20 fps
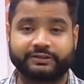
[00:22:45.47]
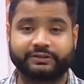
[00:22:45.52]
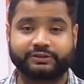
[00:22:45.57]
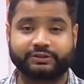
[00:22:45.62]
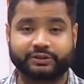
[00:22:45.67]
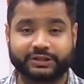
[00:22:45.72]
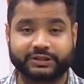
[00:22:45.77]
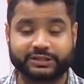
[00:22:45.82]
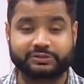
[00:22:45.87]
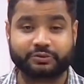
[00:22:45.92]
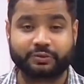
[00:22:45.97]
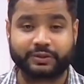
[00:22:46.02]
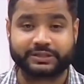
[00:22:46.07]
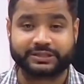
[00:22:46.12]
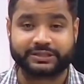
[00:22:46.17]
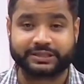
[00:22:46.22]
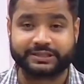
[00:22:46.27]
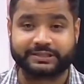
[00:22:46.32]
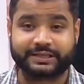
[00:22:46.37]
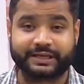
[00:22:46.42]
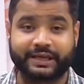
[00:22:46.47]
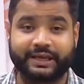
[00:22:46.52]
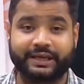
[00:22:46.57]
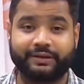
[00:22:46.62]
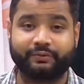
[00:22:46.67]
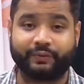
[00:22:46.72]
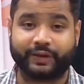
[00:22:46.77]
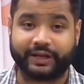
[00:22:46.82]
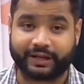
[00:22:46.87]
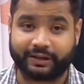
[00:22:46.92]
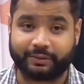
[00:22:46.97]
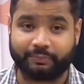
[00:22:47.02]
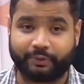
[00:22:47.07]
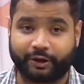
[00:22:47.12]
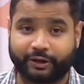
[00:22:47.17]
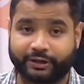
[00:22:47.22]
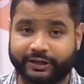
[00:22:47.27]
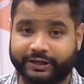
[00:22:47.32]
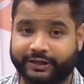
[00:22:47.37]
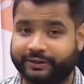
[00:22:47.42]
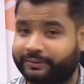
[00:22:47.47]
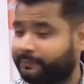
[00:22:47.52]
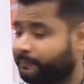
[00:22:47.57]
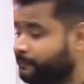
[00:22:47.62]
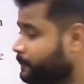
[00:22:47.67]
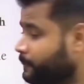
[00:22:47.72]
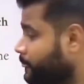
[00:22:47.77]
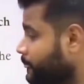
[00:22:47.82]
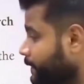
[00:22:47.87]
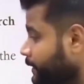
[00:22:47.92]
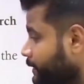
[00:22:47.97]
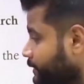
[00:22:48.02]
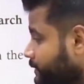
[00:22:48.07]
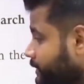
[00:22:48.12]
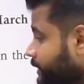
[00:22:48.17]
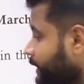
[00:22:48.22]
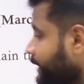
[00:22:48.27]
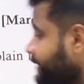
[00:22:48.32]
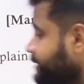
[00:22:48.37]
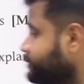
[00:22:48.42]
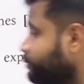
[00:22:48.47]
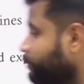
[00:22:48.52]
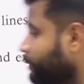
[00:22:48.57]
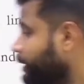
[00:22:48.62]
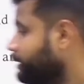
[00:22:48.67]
So this question is again very important. The next one,